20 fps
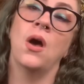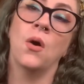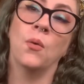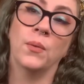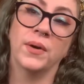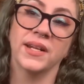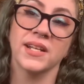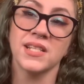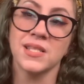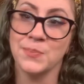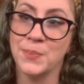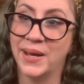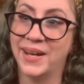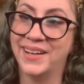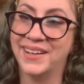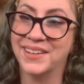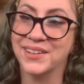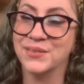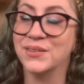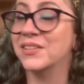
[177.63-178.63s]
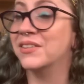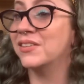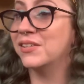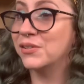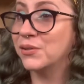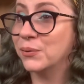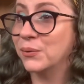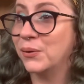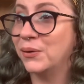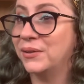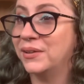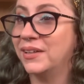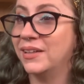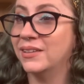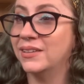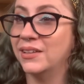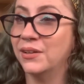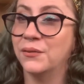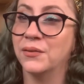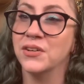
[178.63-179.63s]
when it's paired with the neroli
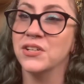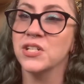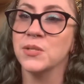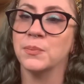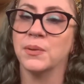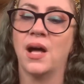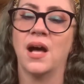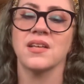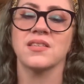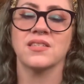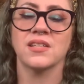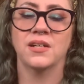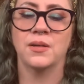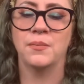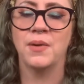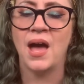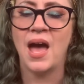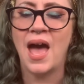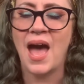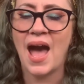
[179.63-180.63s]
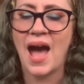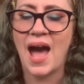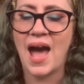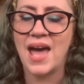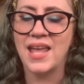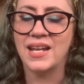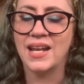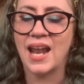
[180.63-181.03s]
and the orange blossom. And it